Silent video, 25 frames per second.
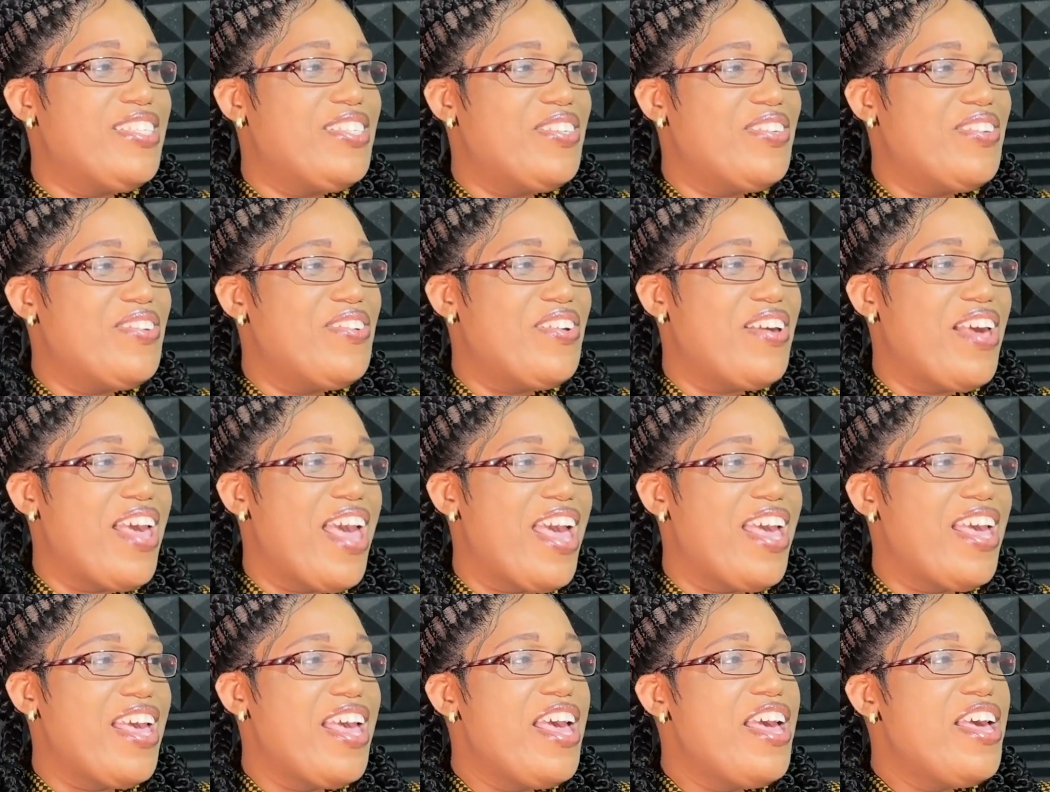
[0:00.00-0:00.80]

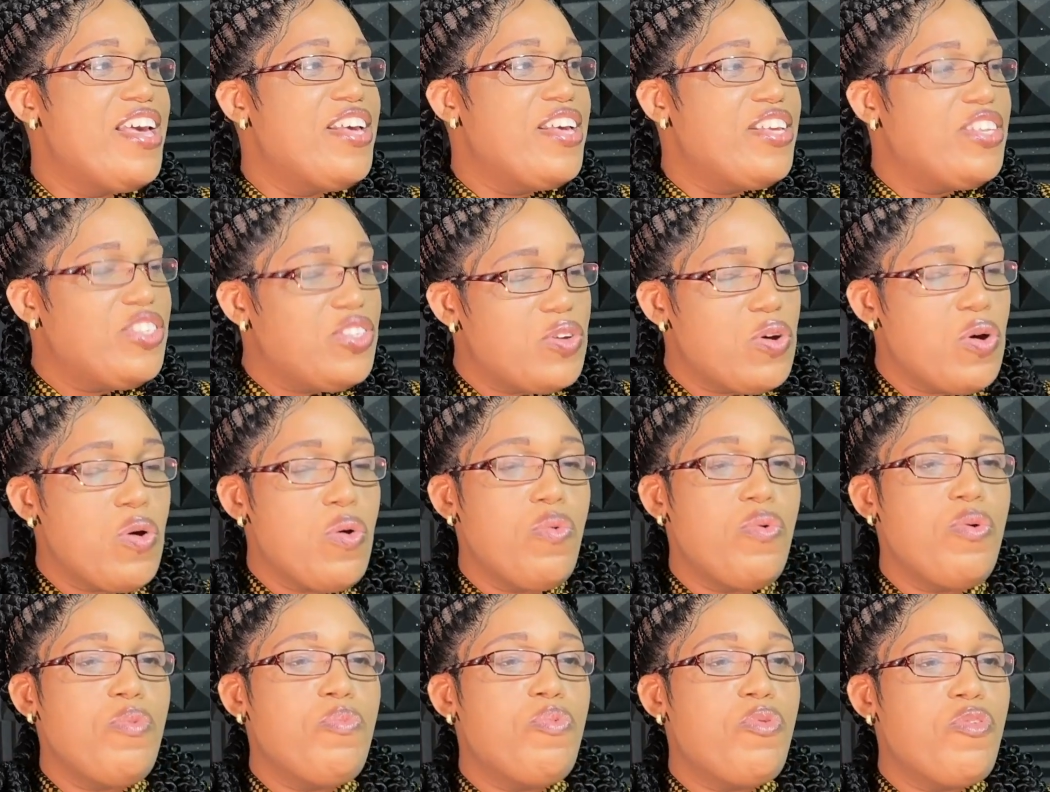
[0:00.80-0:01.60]
Okay? So
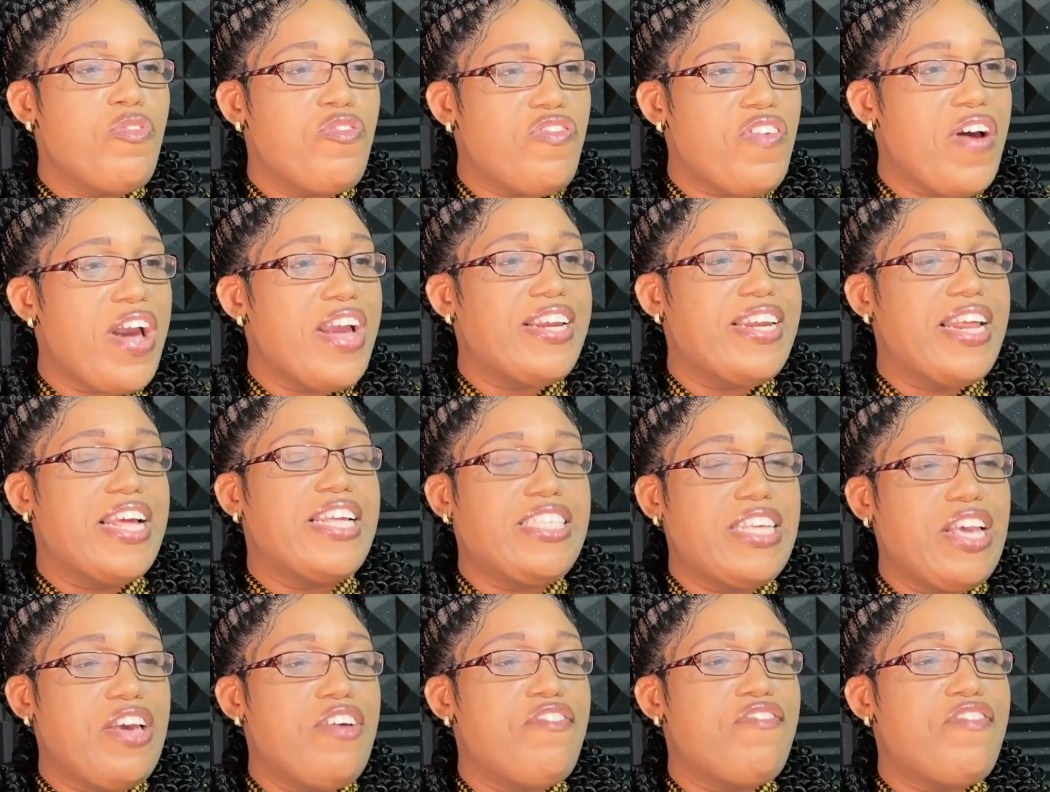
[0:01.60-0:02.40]
we provide
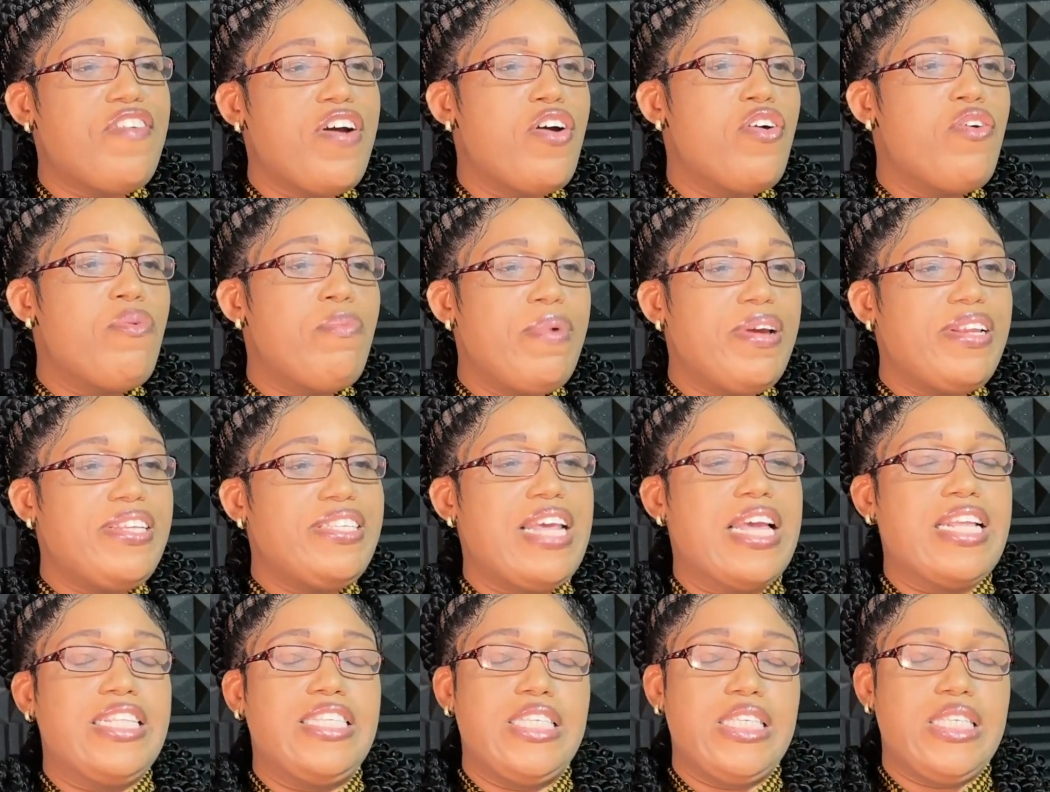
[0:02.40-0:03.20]
that environment
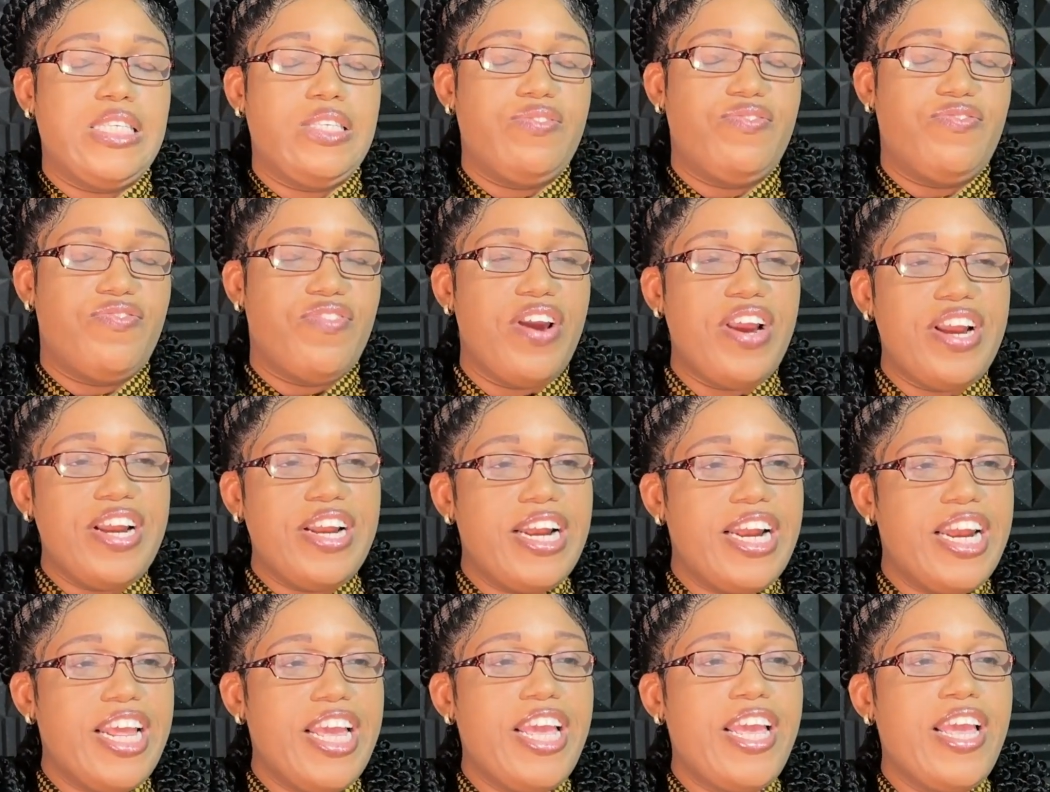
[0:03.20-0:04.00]
that is
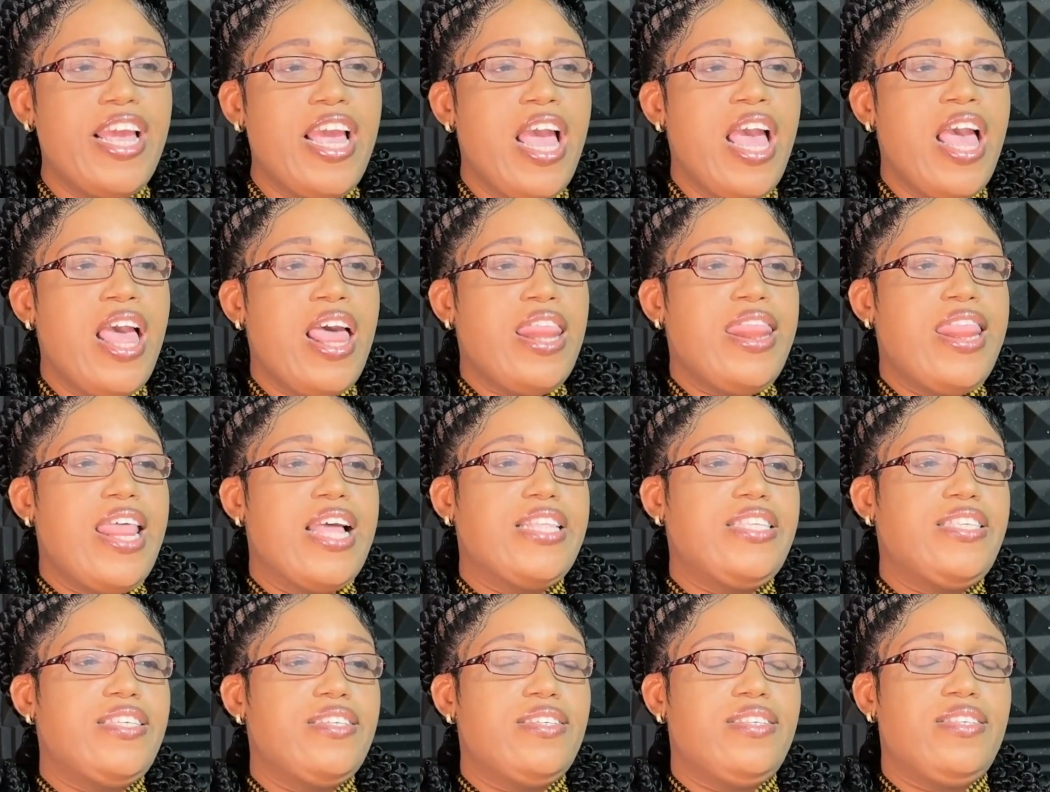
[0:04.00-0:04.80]
friendly,
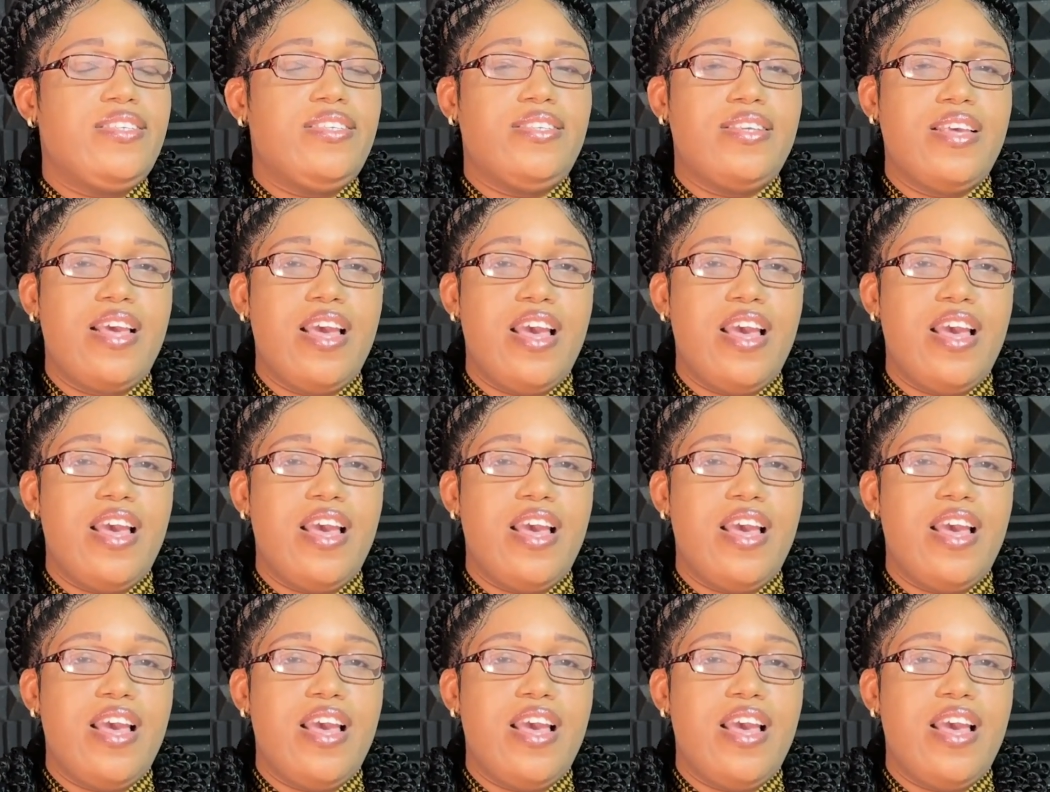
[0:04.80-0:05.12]
that is